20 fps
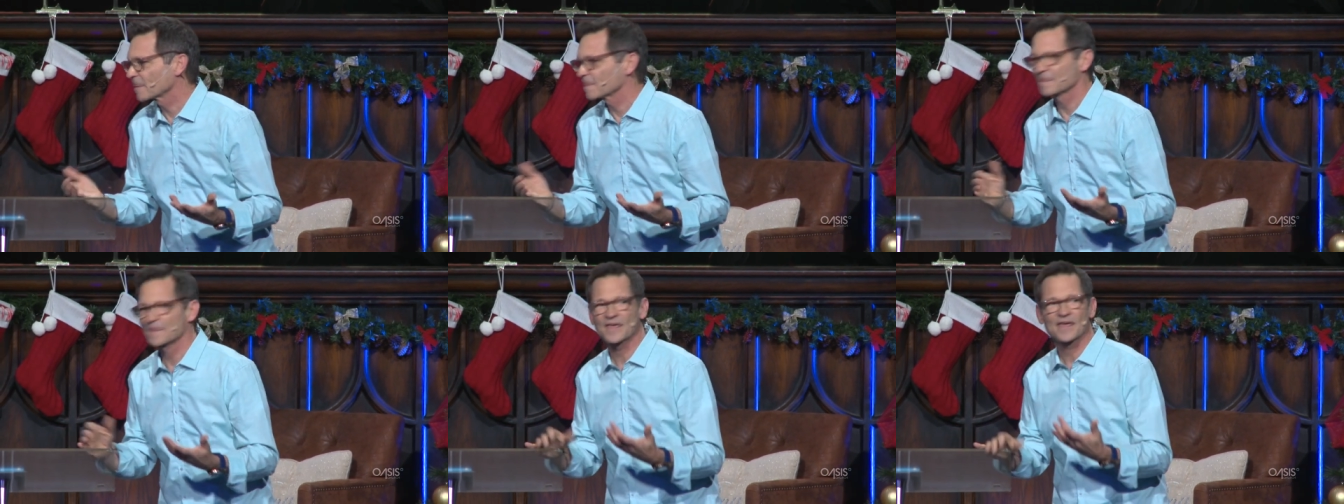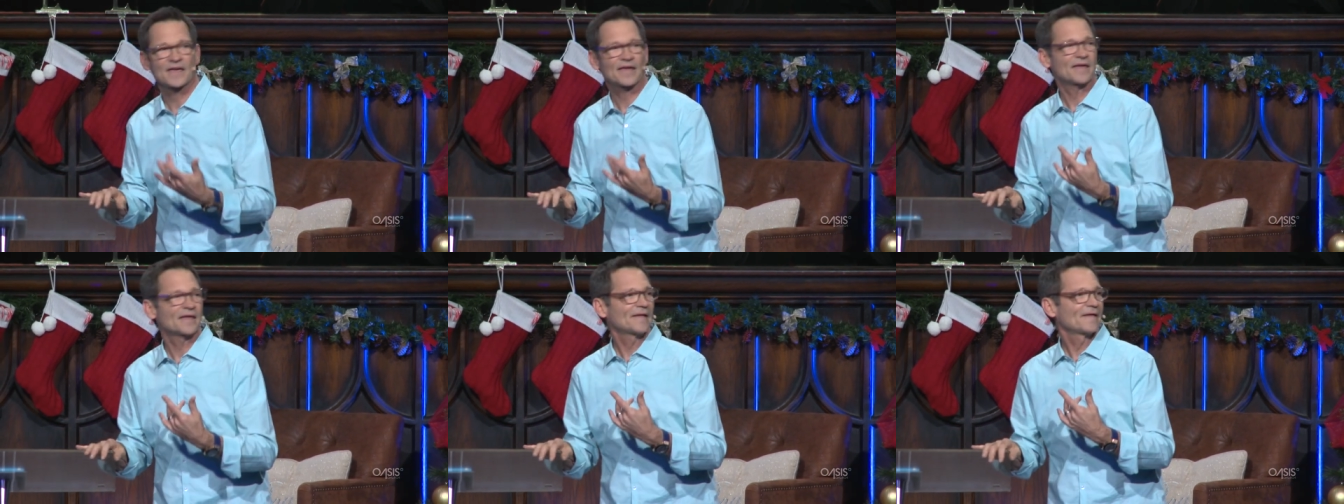
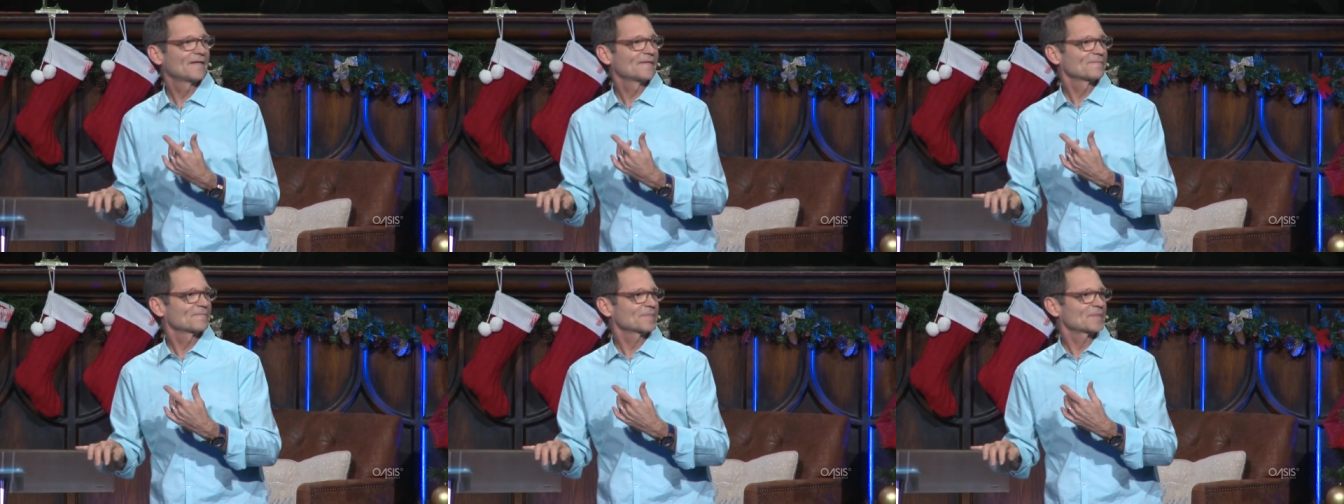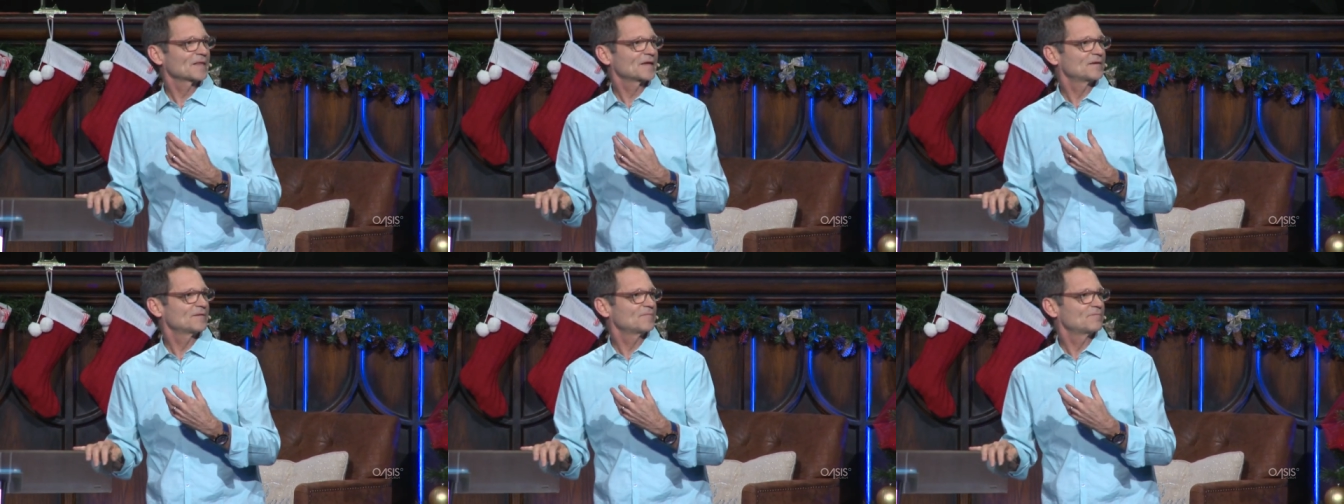They
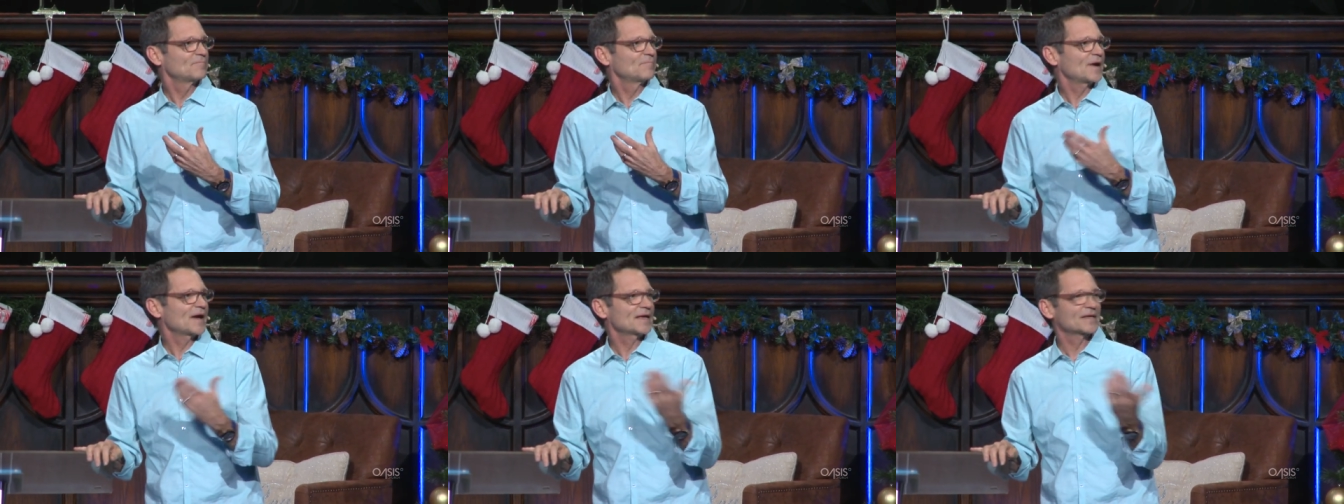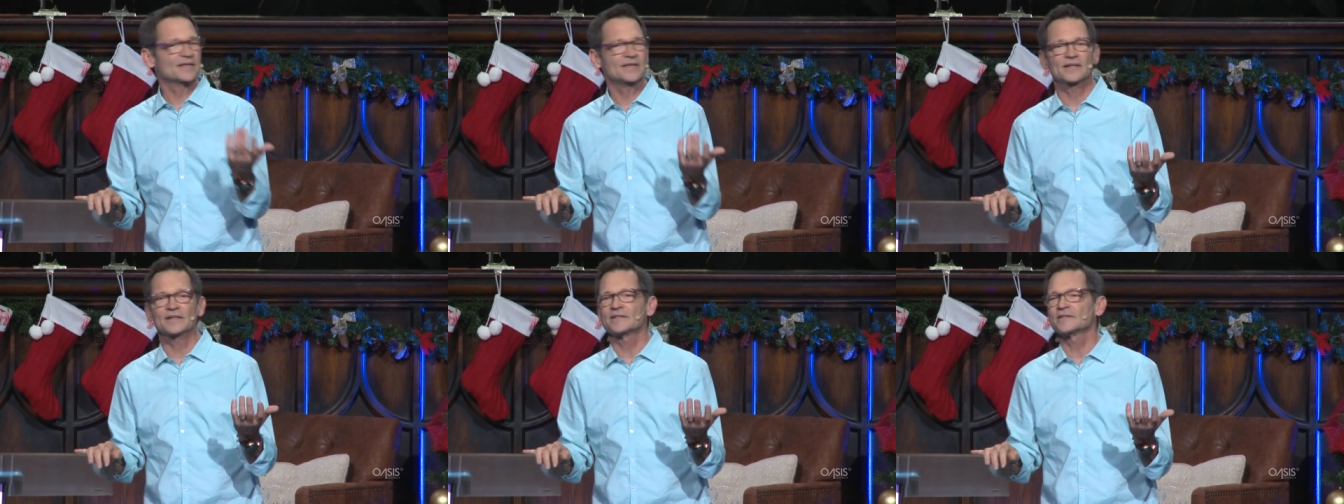
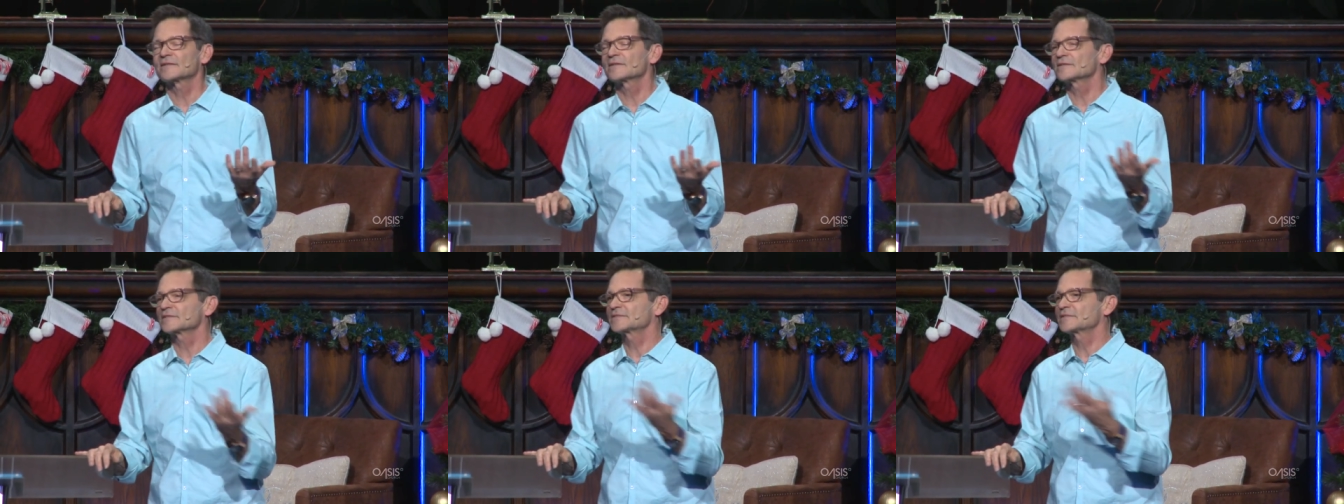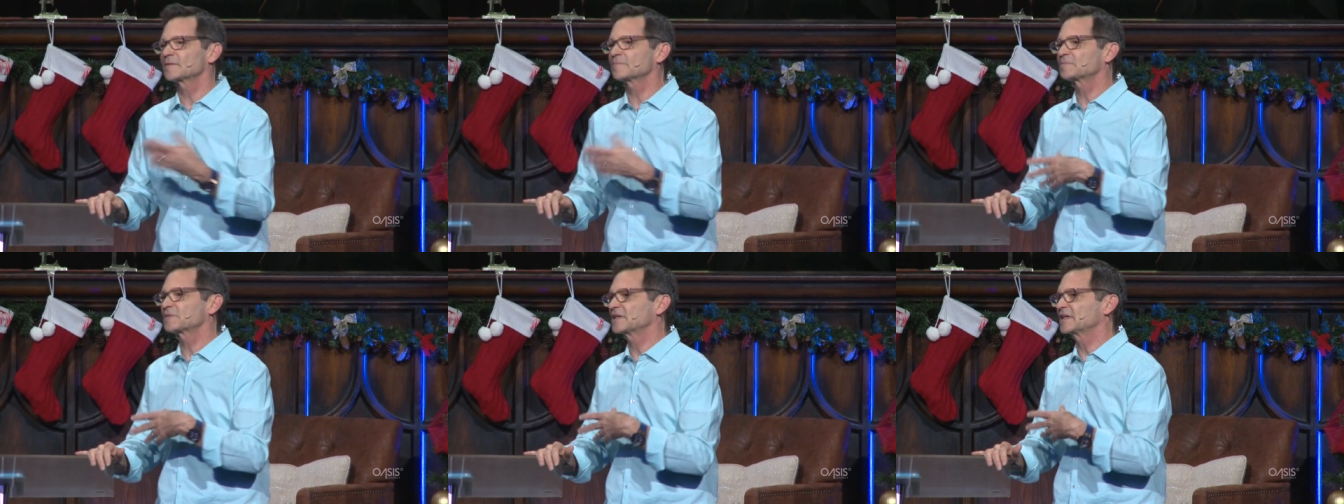might get a little
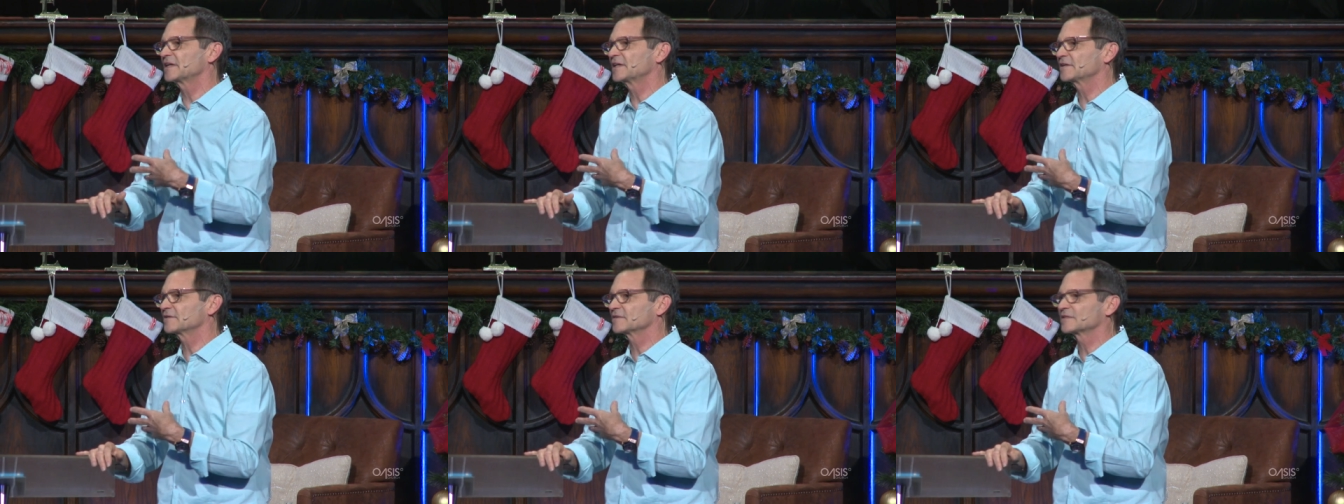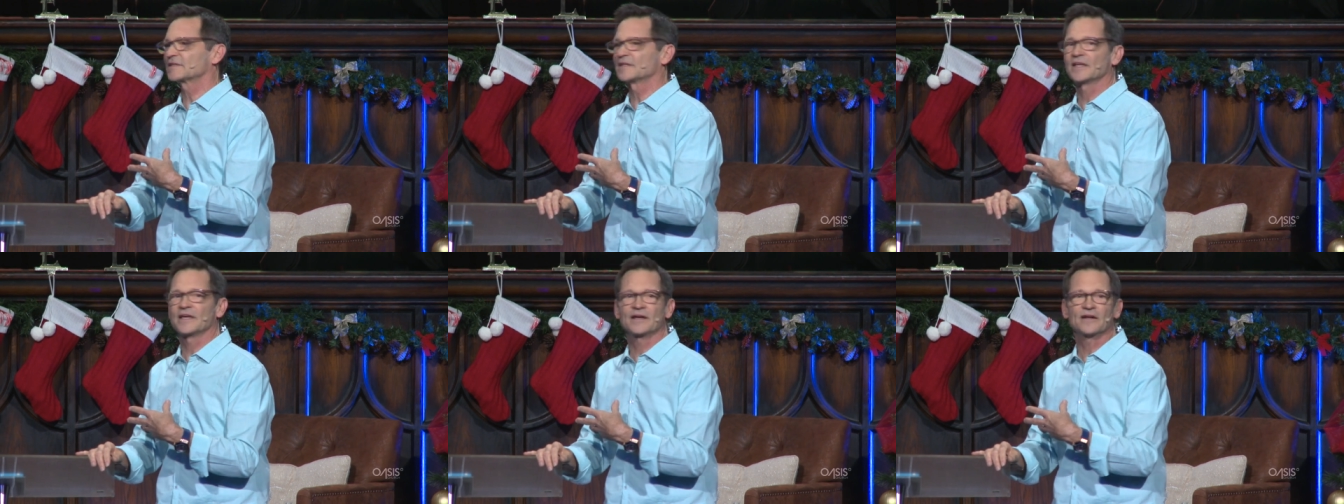something here
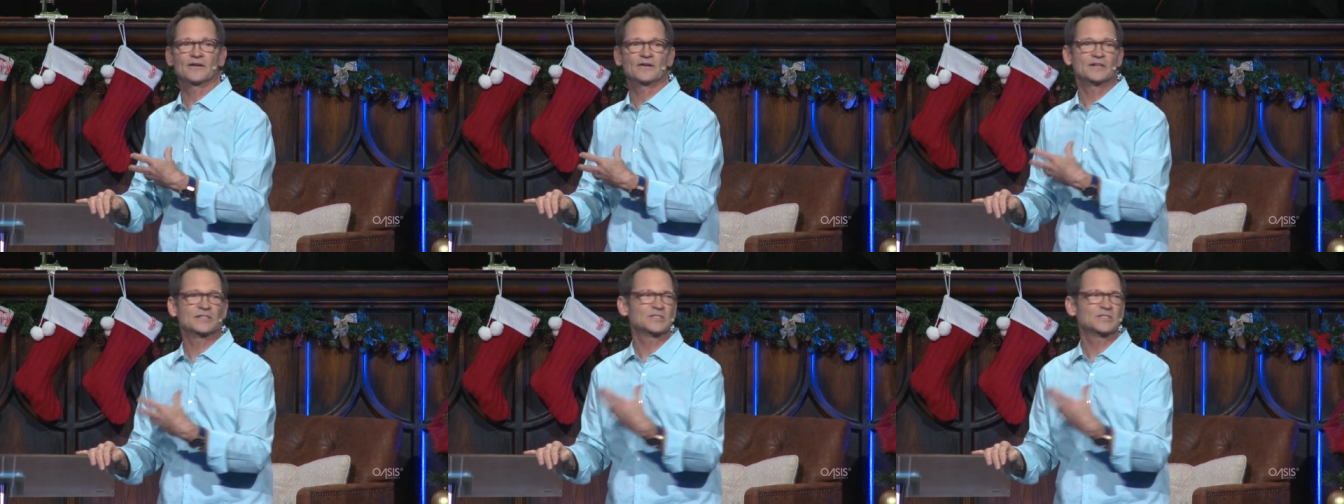and there.